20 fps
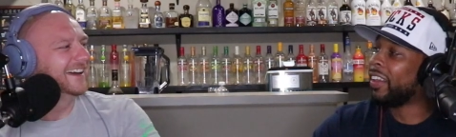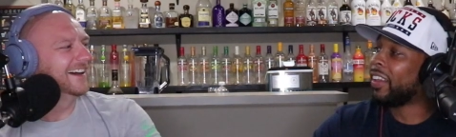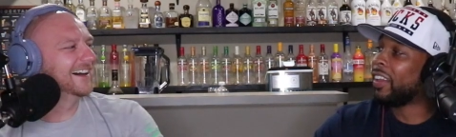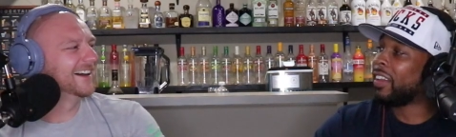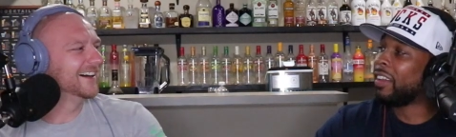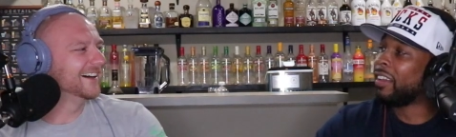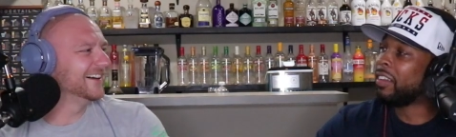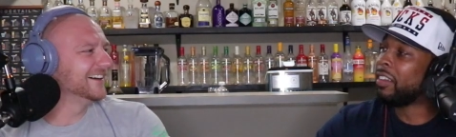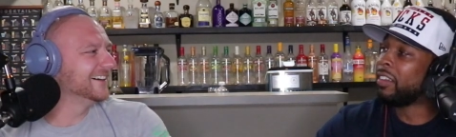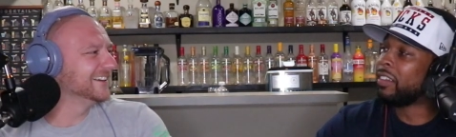
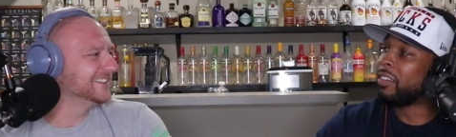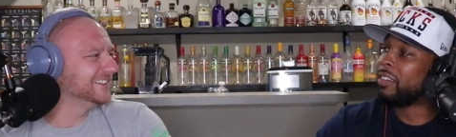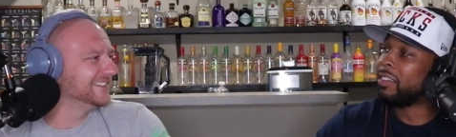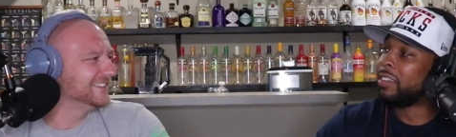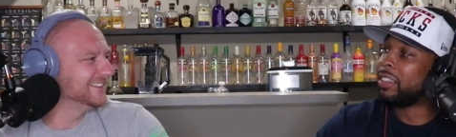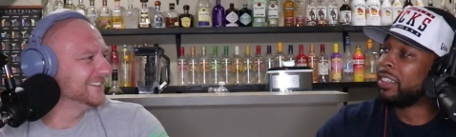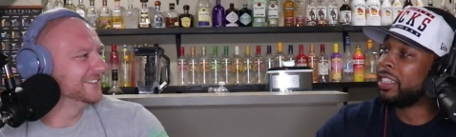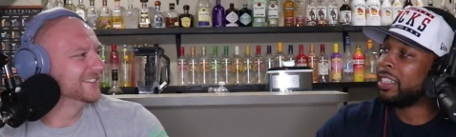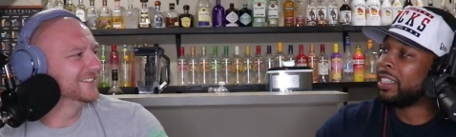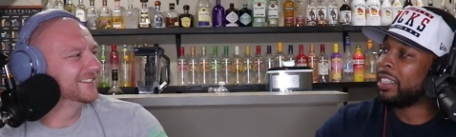Speaker 1: oh
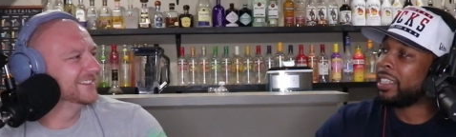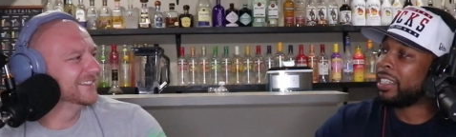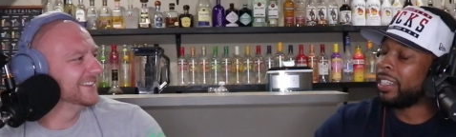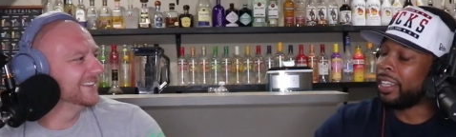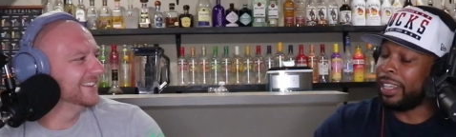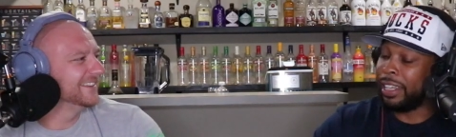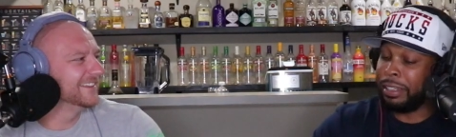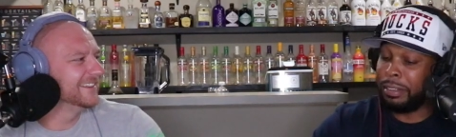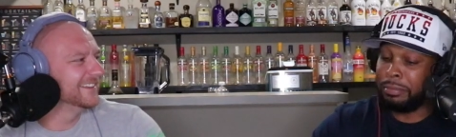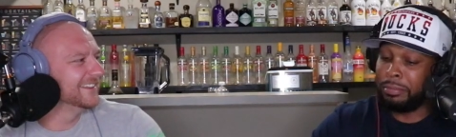shoot!
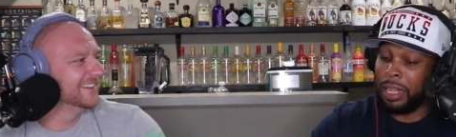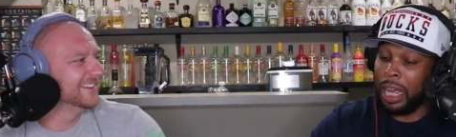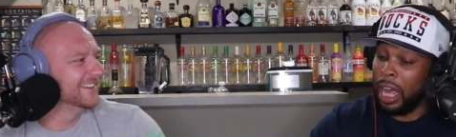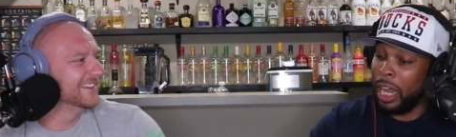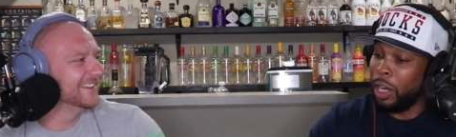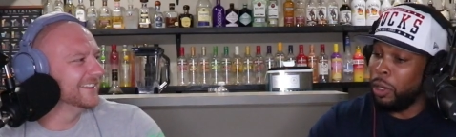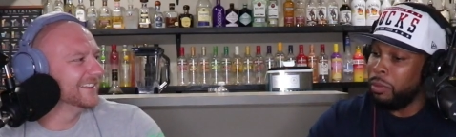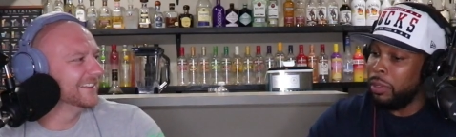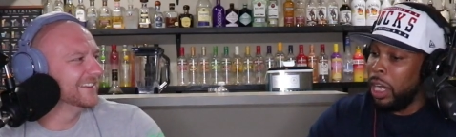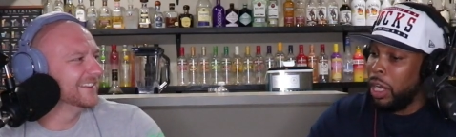I'm,
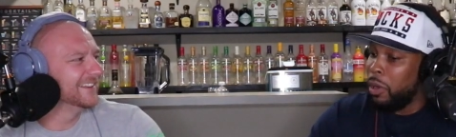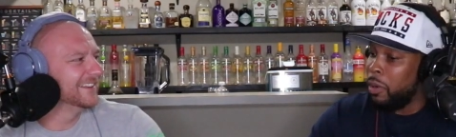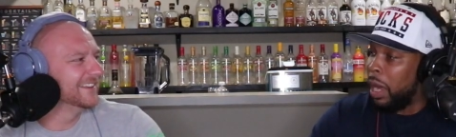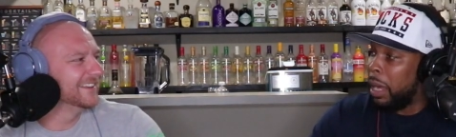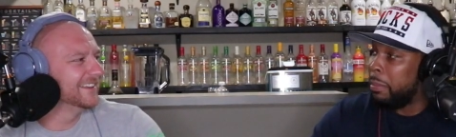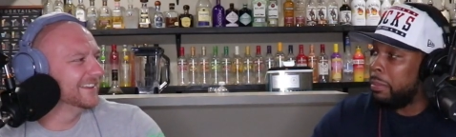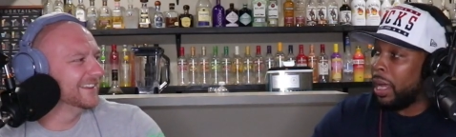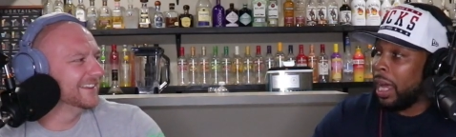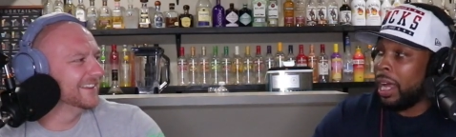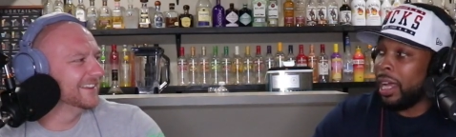I do not know.
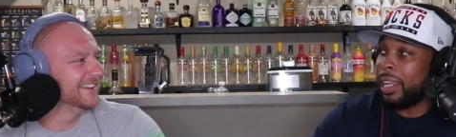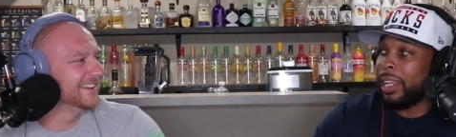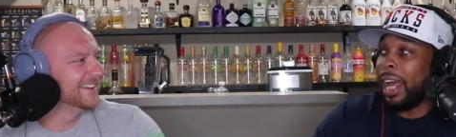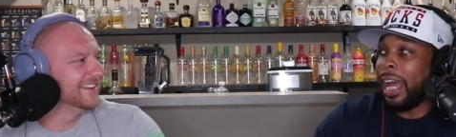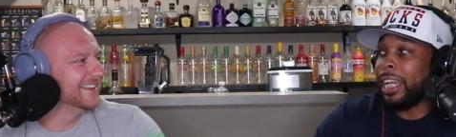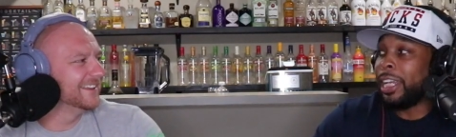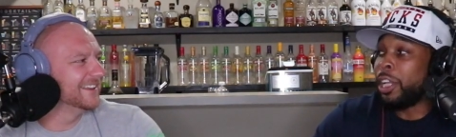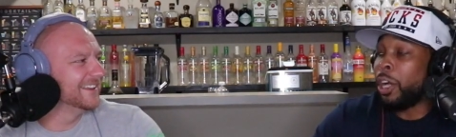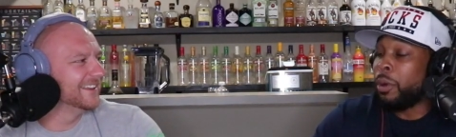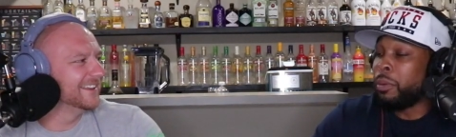I'm,
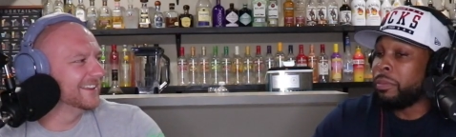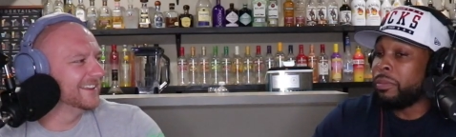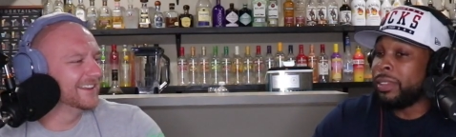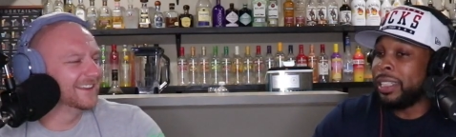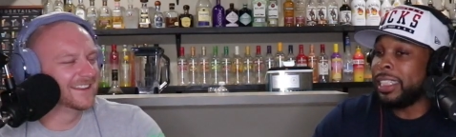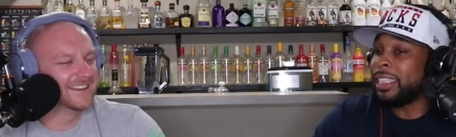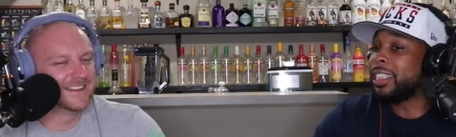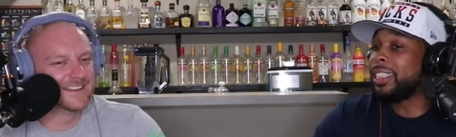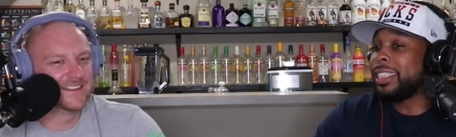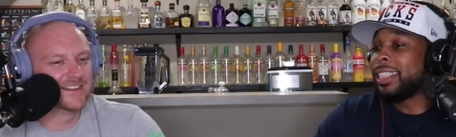I, I don't.
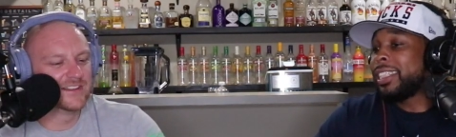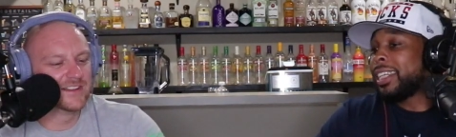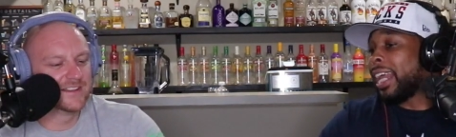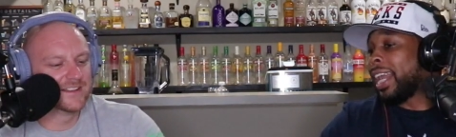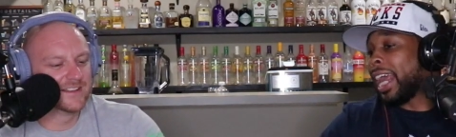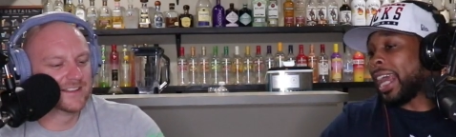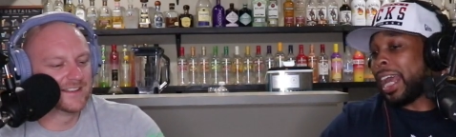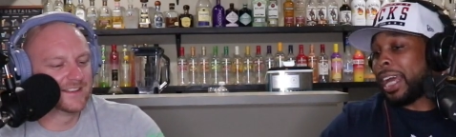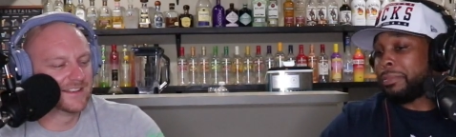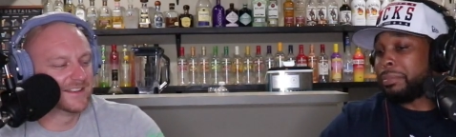This,
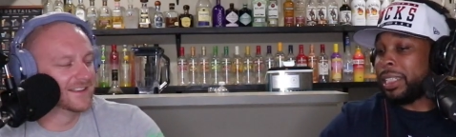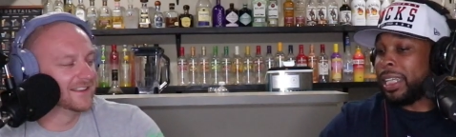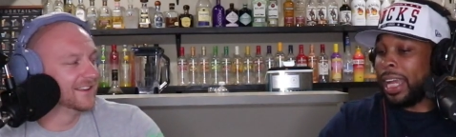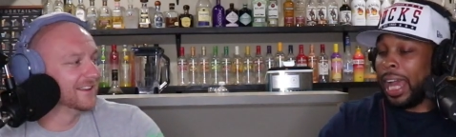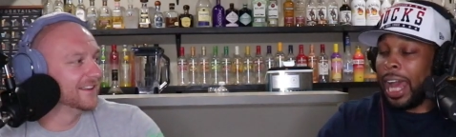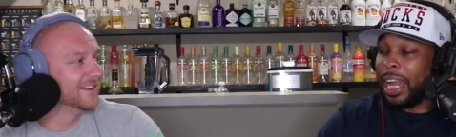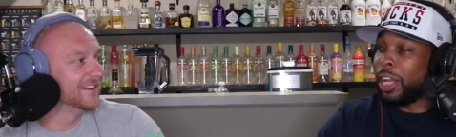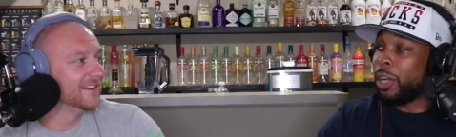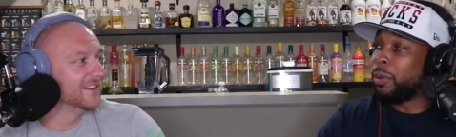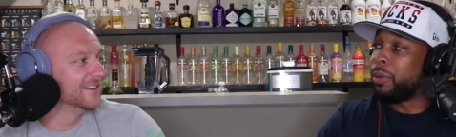this like I'm
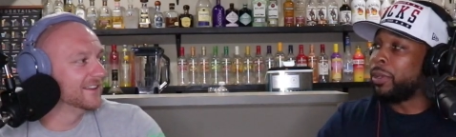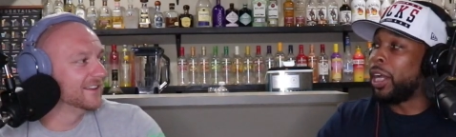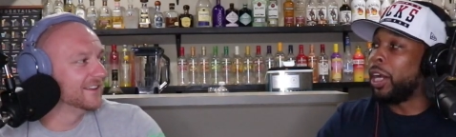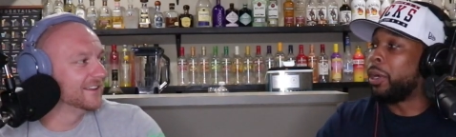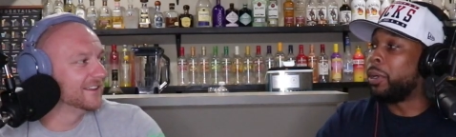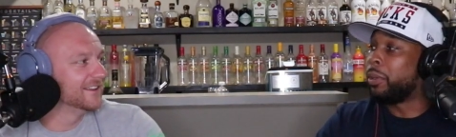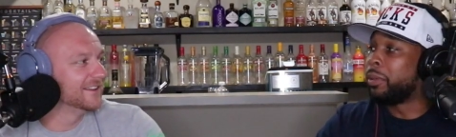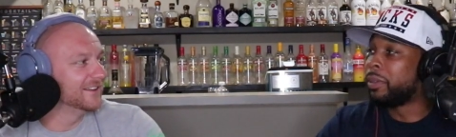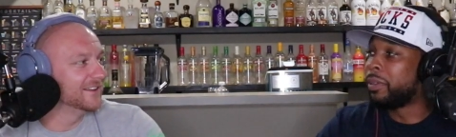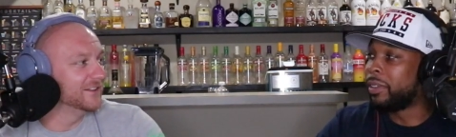saying, I don't
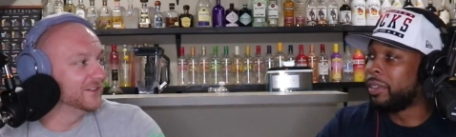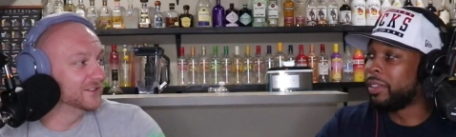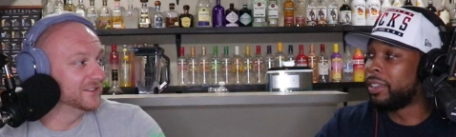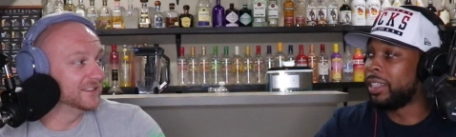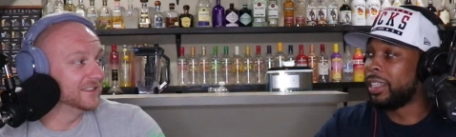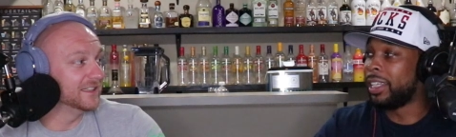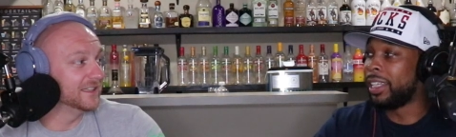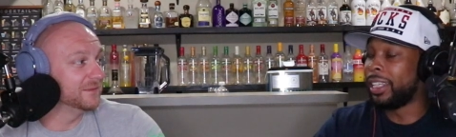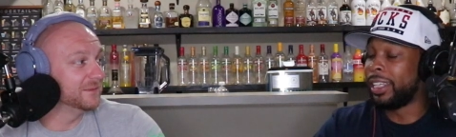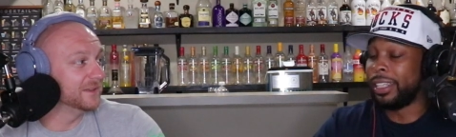know. You
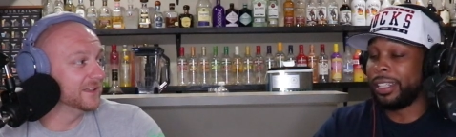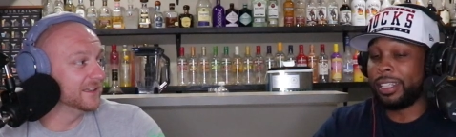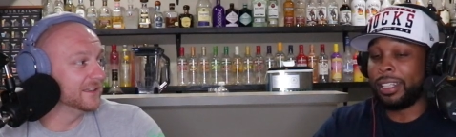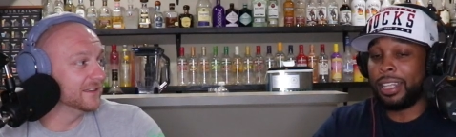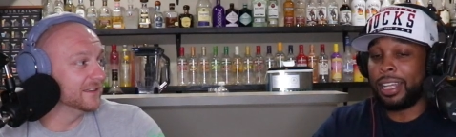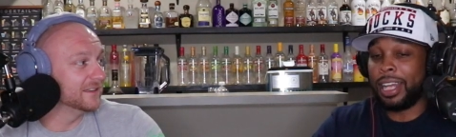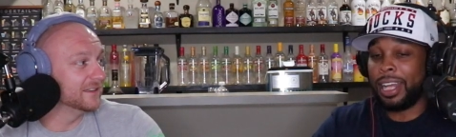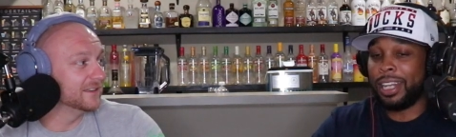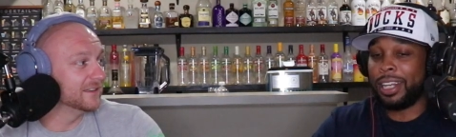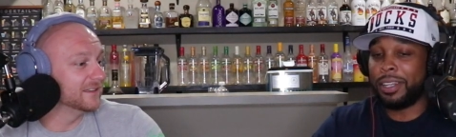just need to
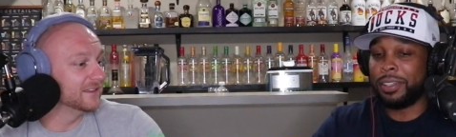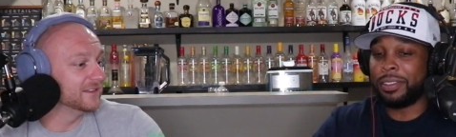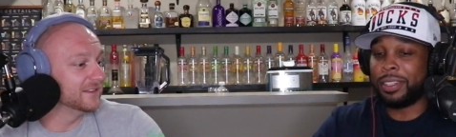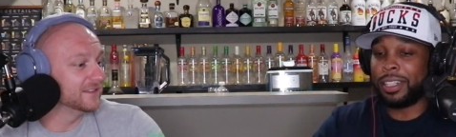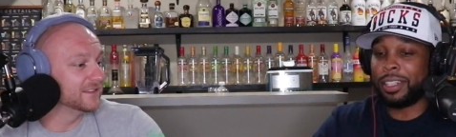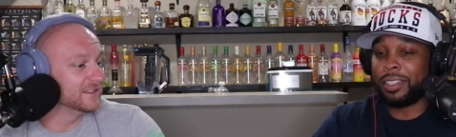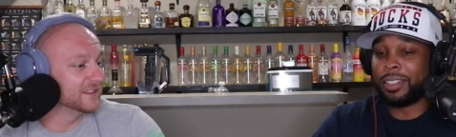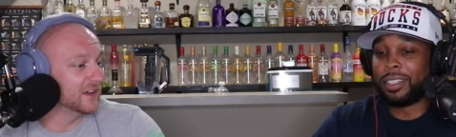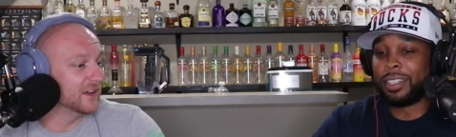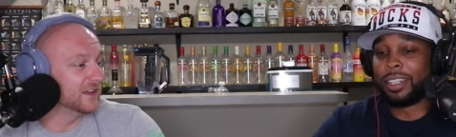be. I don't
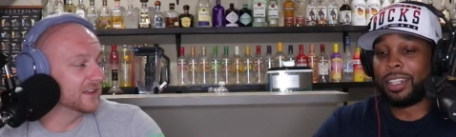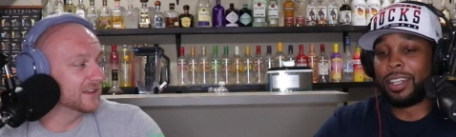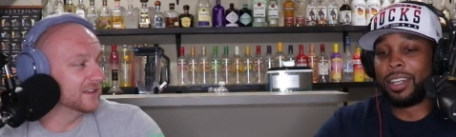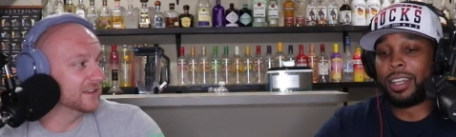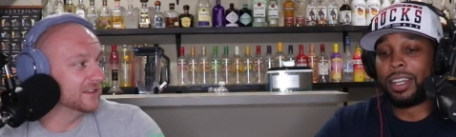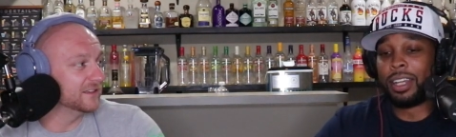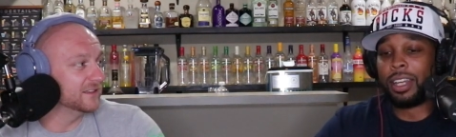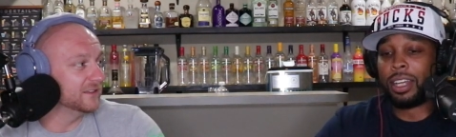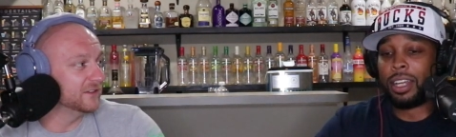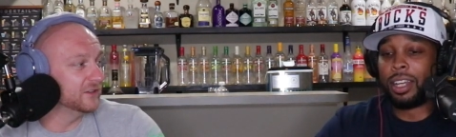know. Taught,
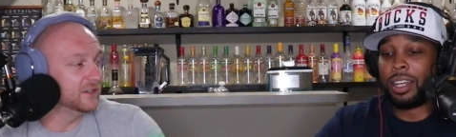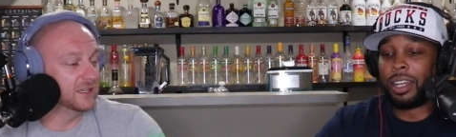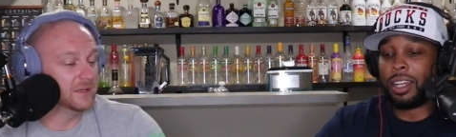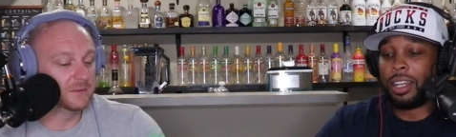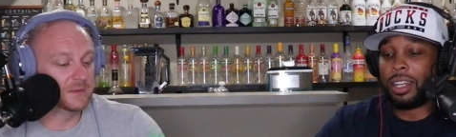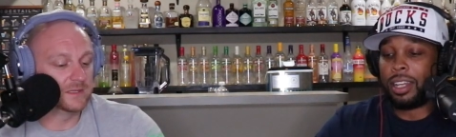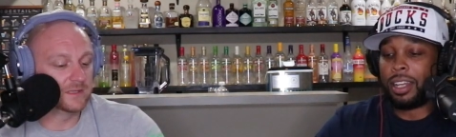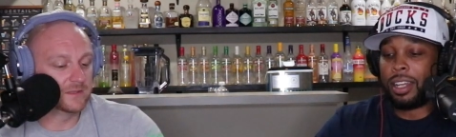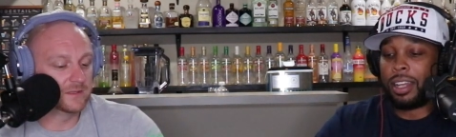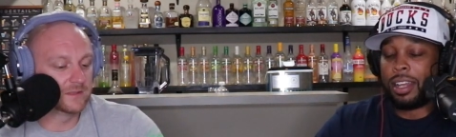huh? You need
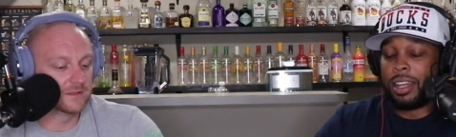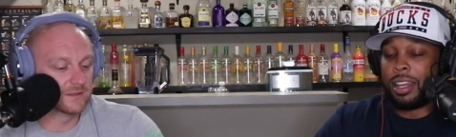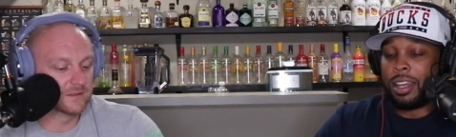to be.